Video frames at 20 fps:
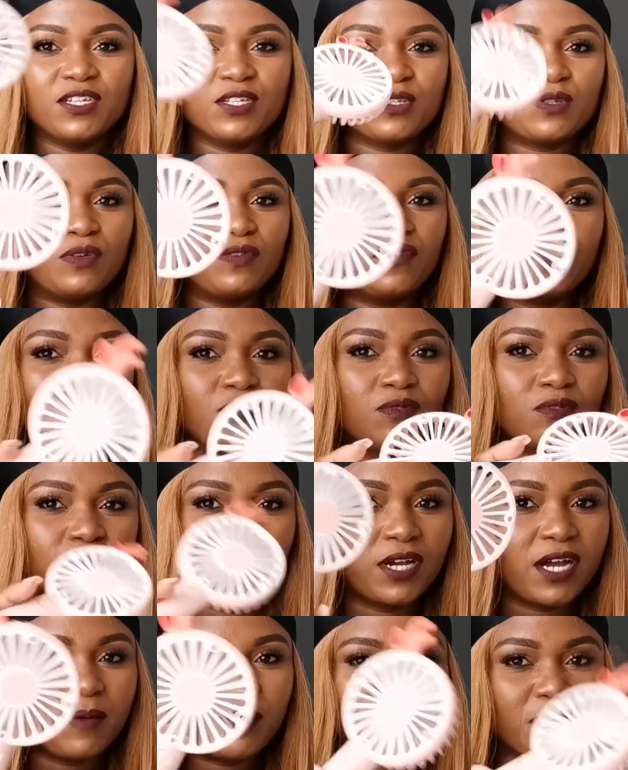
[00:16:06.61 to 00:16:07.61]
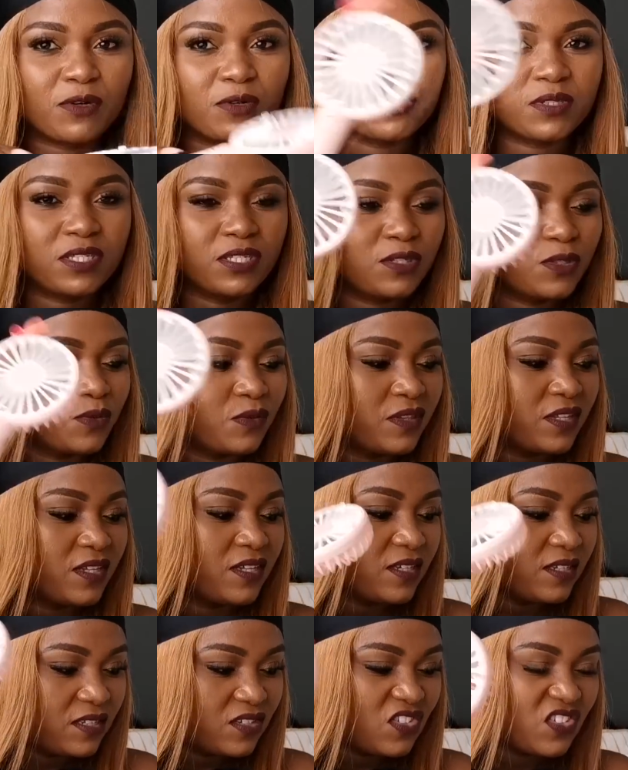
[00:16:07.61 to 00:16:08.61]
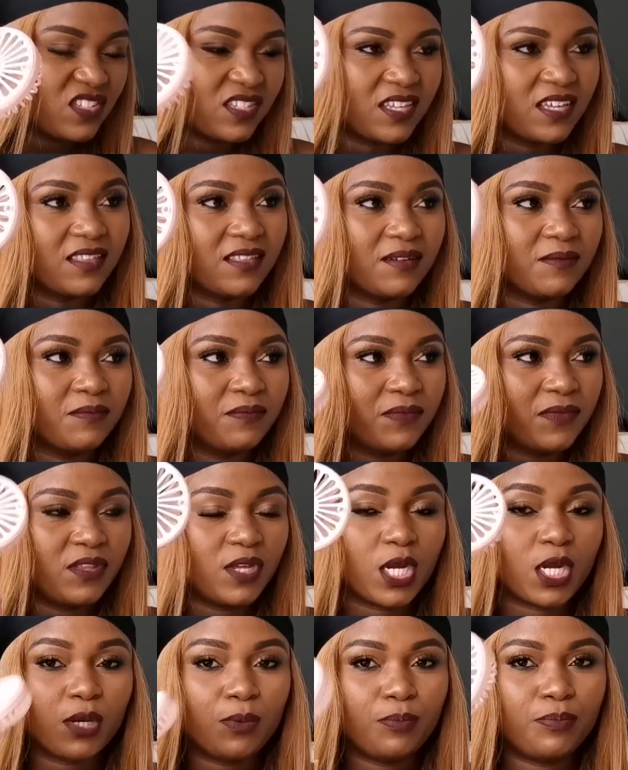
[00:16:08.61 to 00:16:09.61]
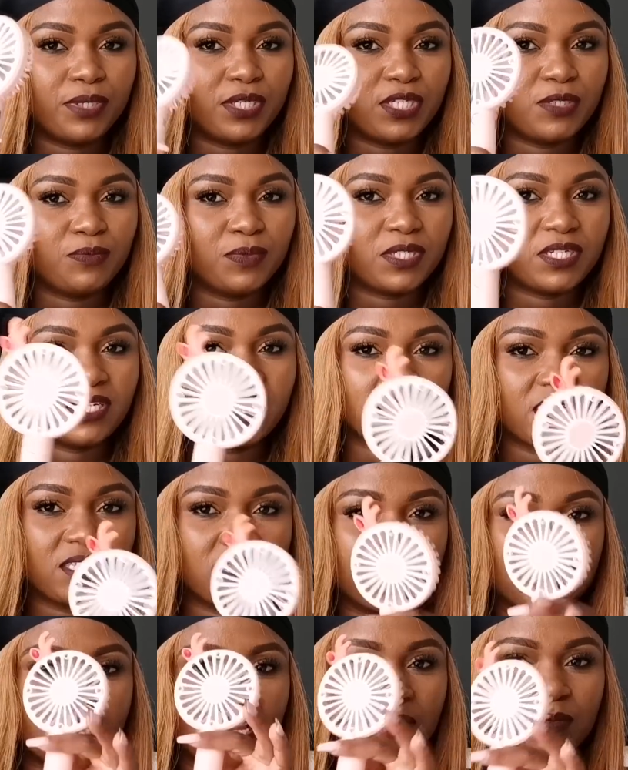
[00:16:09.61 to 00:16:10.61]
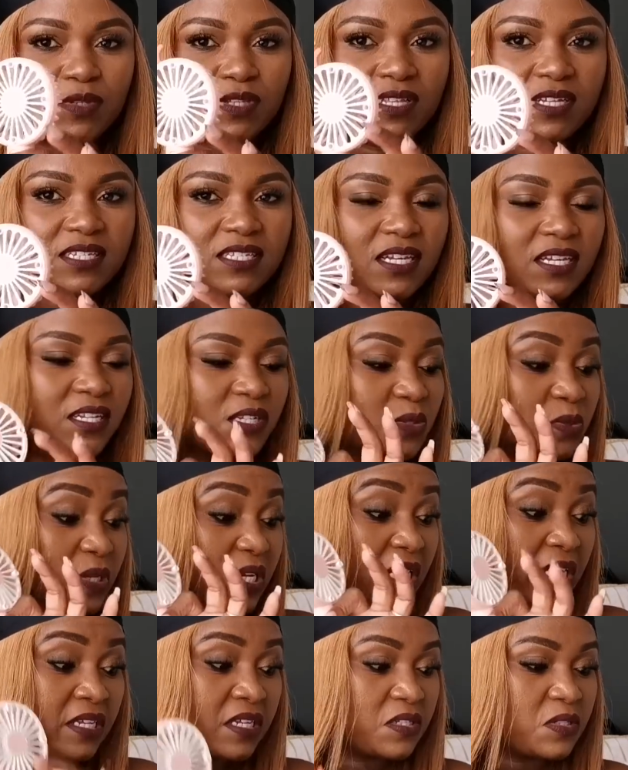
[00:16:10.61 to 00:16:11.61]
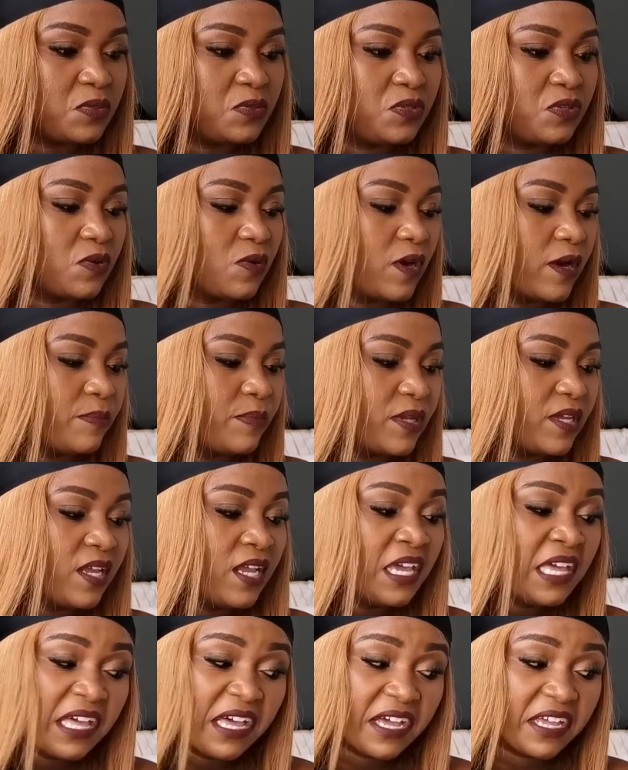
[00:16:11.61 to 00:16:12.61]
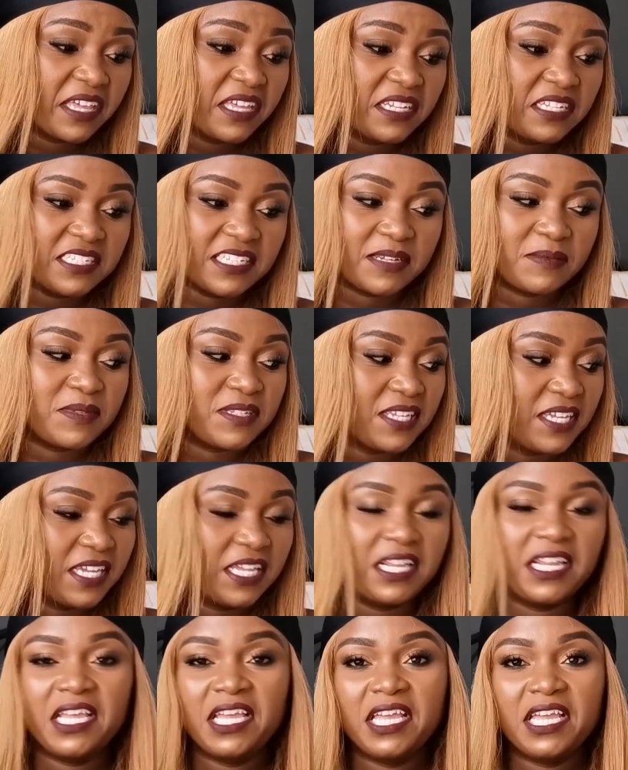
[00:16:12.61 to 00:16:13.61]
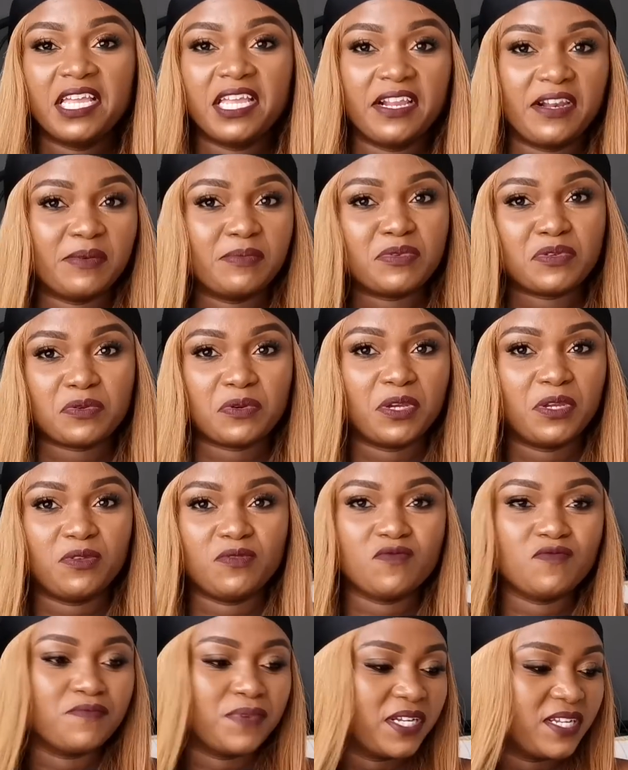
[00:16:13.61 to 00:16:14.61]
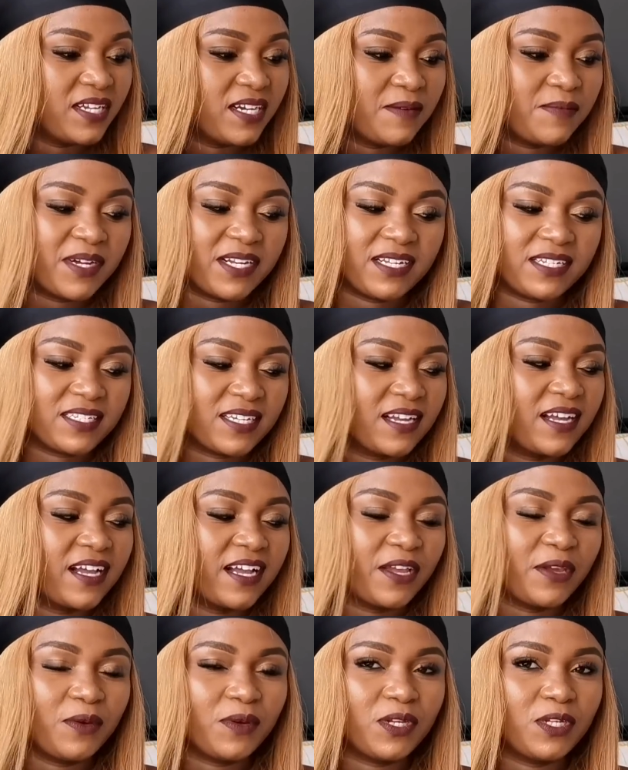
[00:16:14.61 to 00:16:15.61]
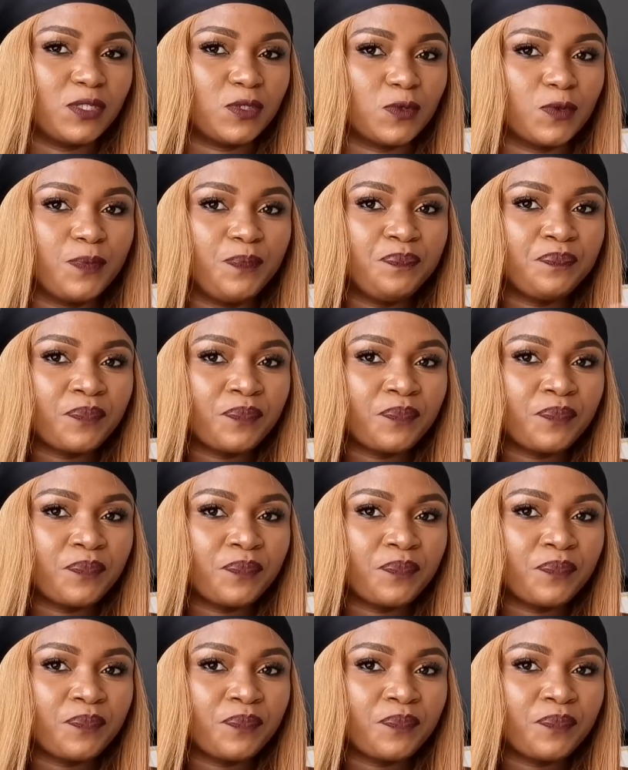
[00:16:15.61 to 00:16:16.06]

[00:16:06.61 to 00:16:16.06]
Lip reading: So if you come across these two things, just get them. They are pretty nice. It comes with a stand as well. Hata sijiko wapi. Again, as I'm saying, kila mtu kwa nyumba ni kama anatakanga hiyo kitu.